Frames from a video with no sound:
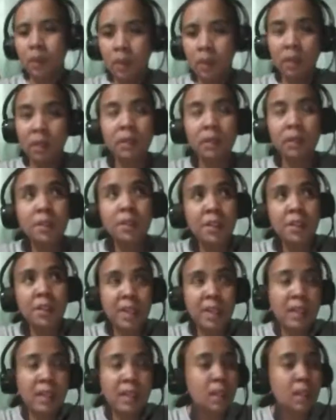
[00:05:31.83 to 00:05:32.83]
Another
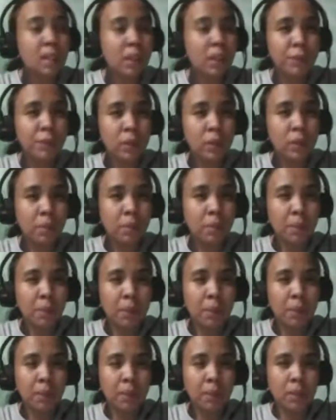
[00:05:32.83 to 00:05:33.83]
thing that you have to remember
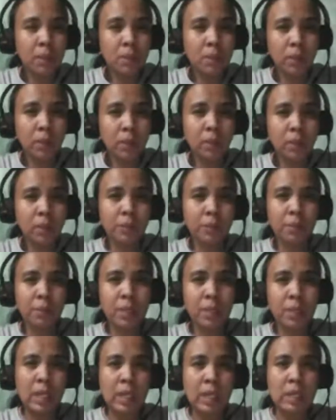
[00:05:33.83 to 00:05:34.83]
about this model of
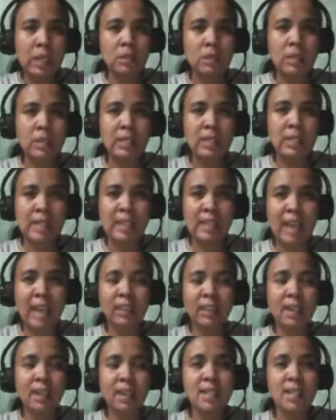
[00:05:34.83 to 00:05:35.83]
communication is that
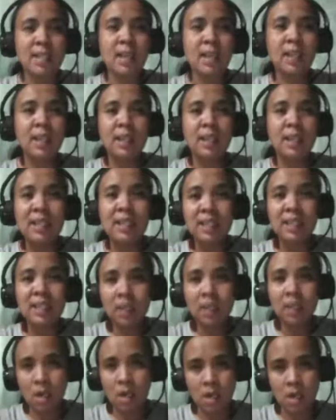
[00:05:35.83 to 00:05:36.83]
it is a
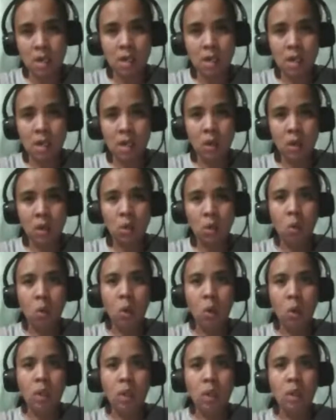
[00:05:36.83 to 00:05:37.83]
linear
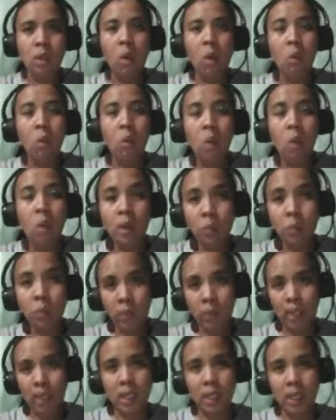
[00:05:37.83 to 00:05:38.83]
or
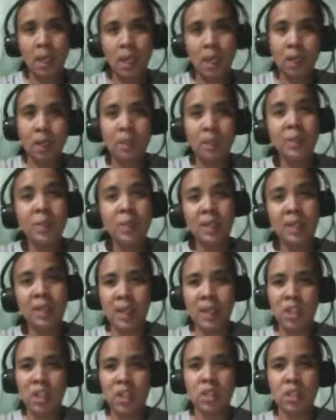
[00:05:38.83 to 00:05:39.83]
one-way
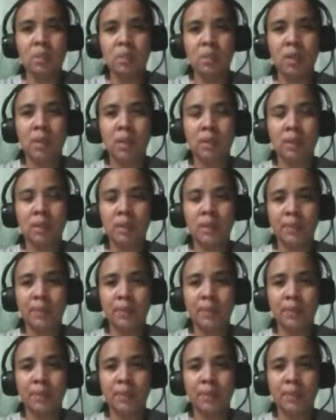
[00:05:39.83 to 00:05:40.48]
communication model.